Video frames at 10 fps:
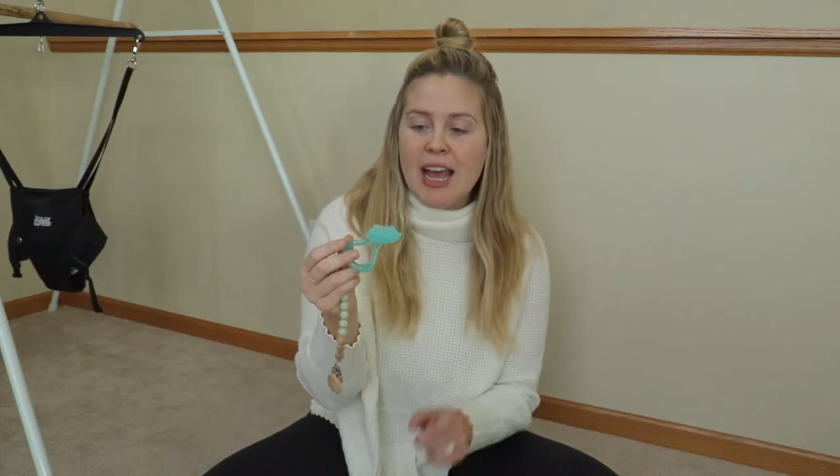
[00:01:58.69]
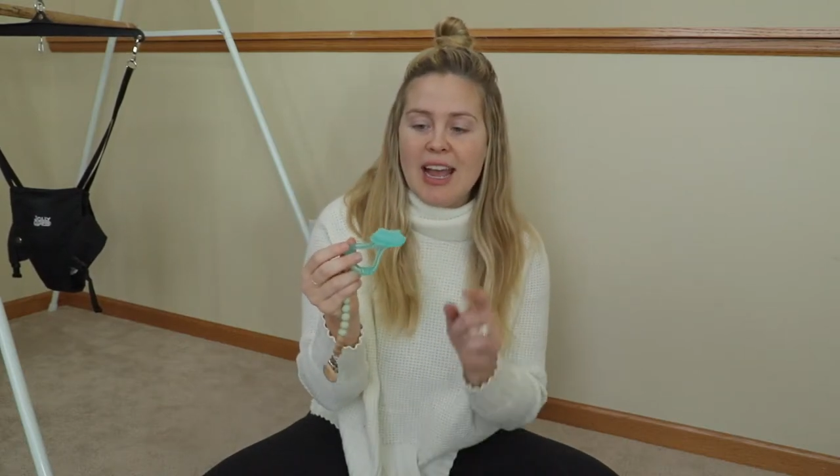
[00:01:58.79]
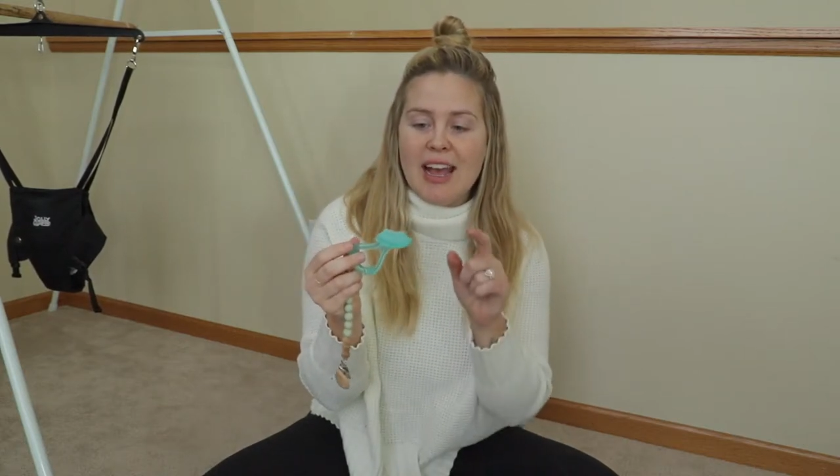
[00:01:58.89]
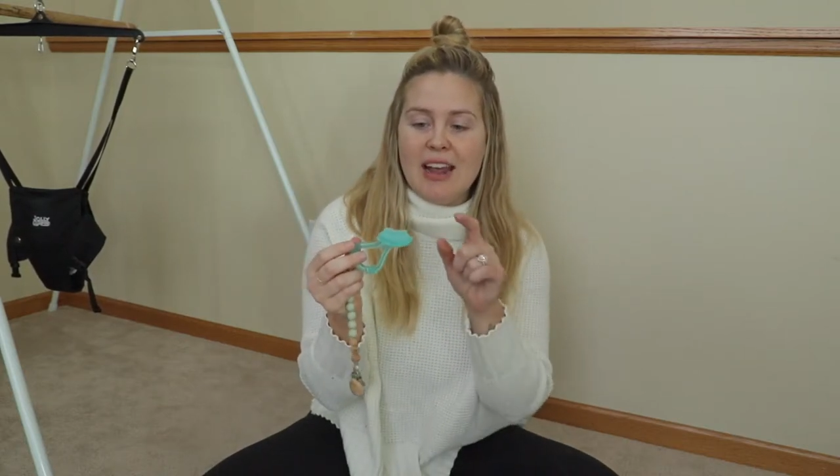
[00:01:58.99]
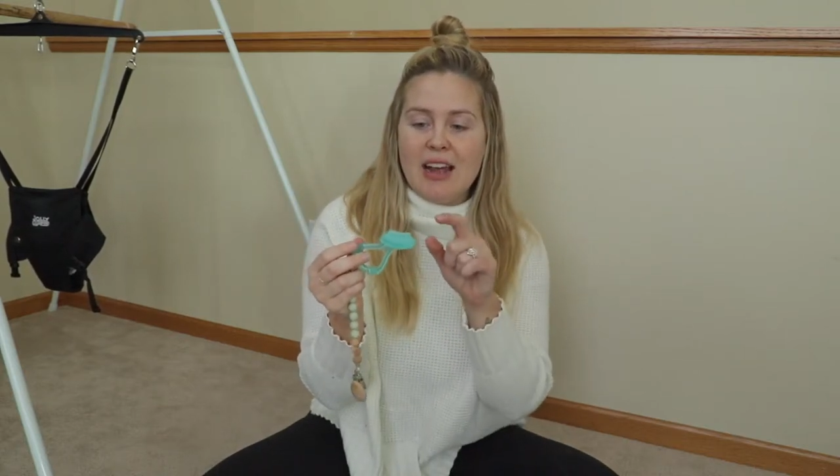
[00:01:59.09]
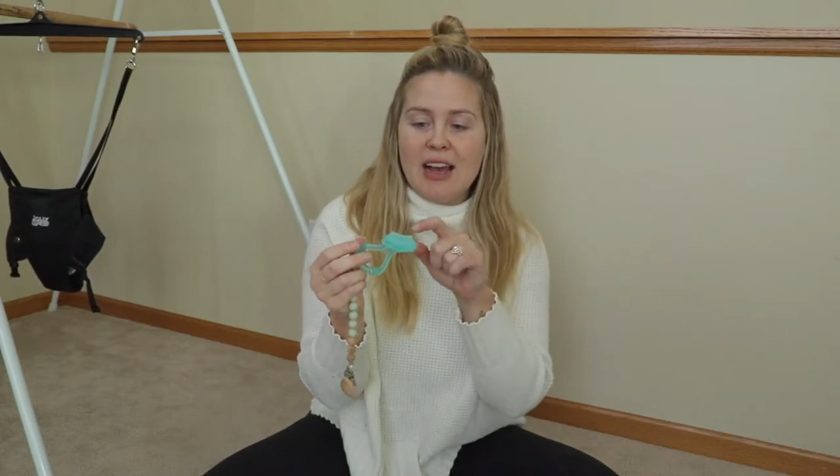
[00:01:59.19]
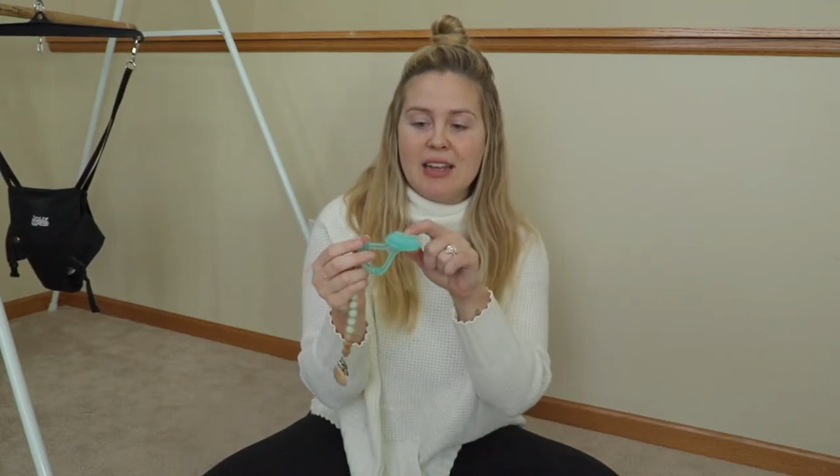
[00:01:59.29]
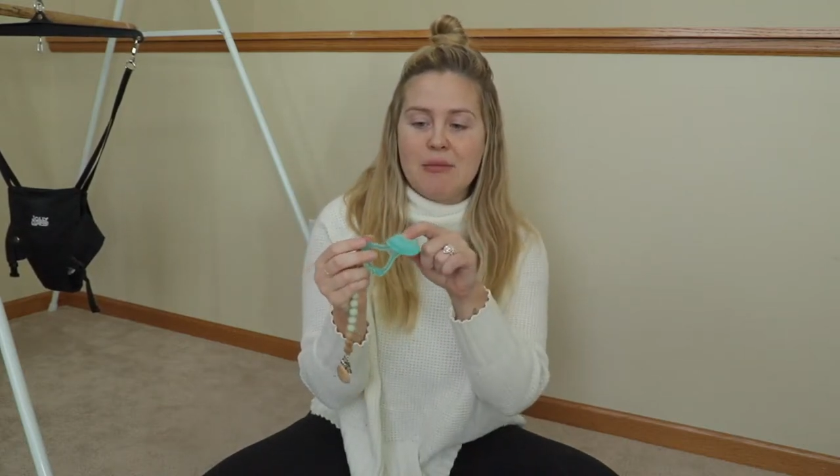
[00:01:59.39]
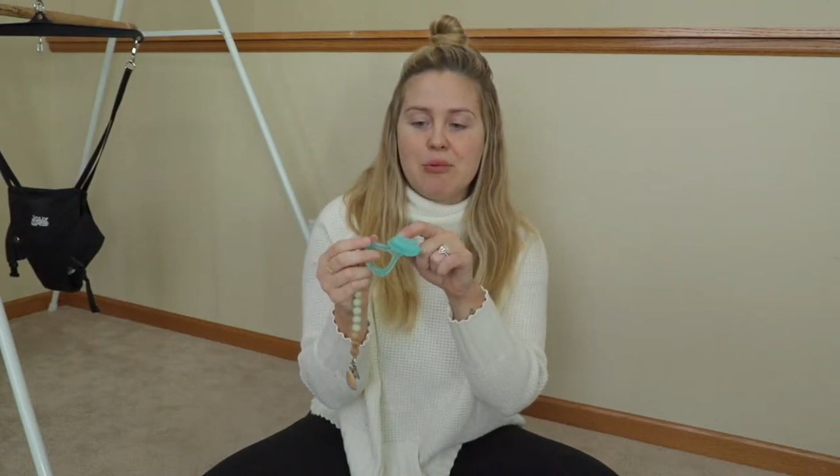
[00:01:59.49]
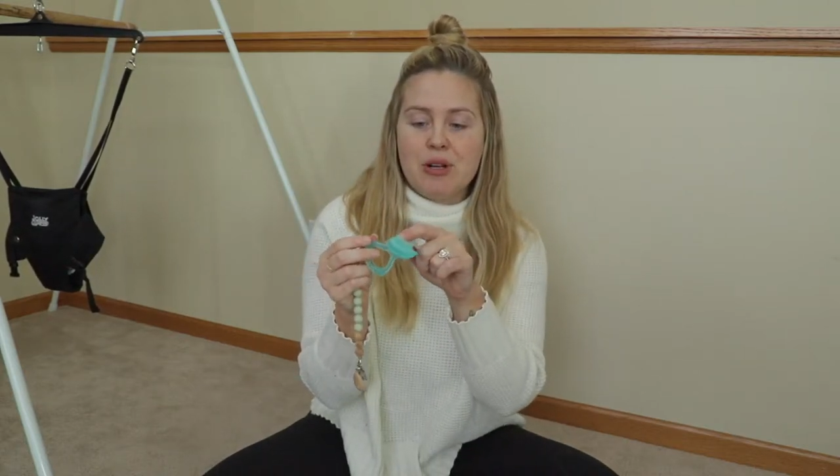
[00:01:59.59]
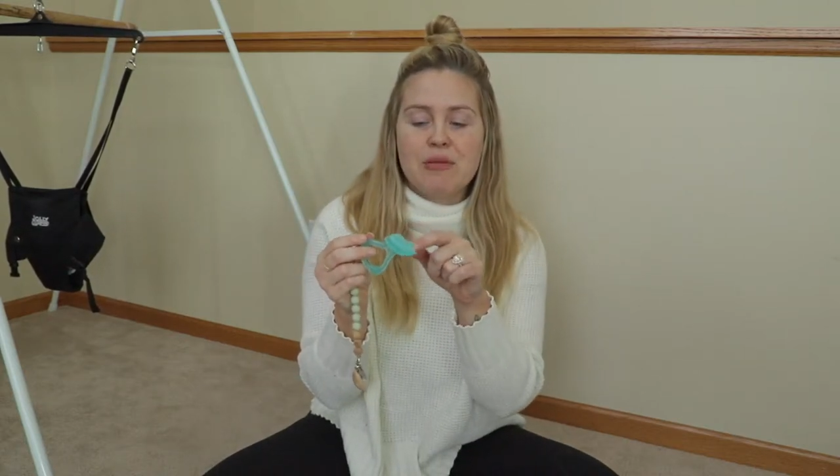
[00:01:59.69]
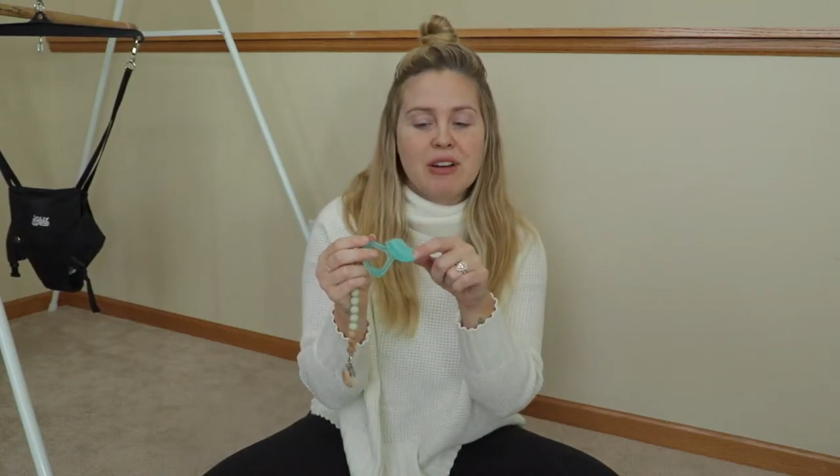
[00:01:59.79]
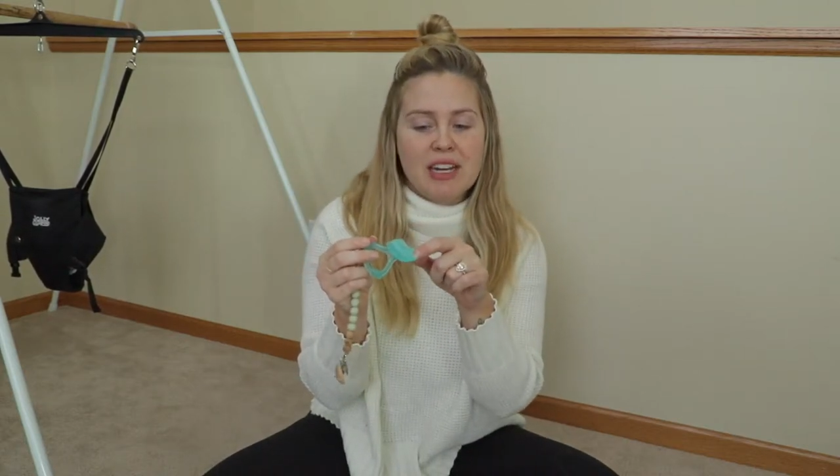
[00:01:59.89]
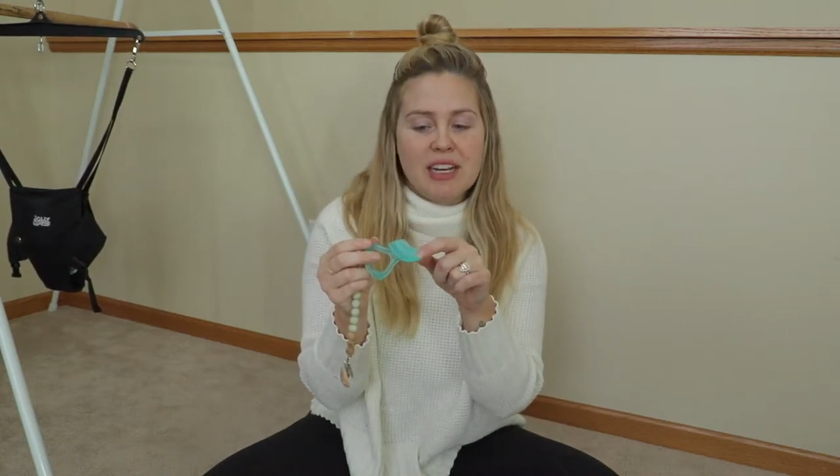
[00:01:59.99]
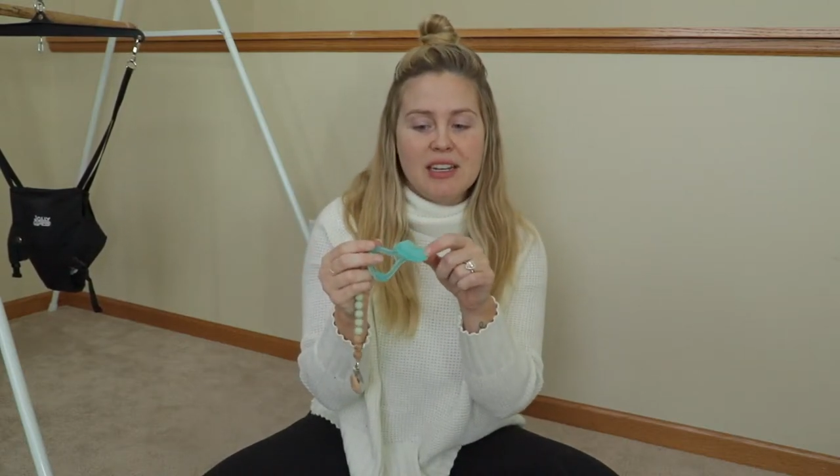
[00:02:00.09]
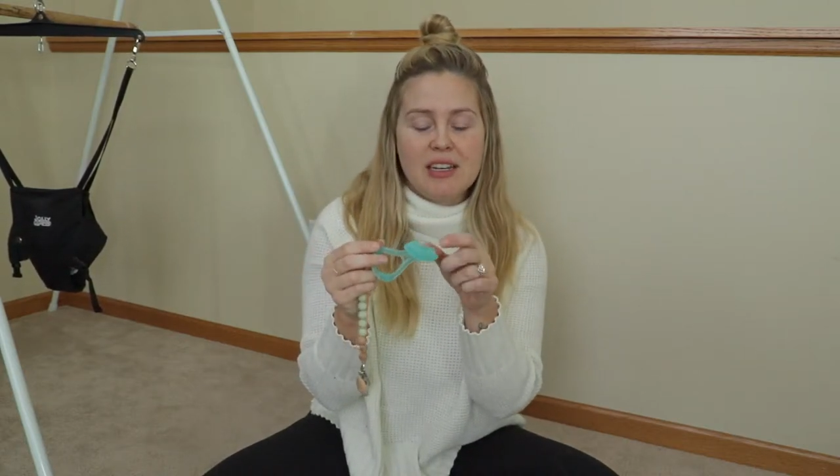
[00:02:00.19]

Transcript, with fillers: and I can put it right in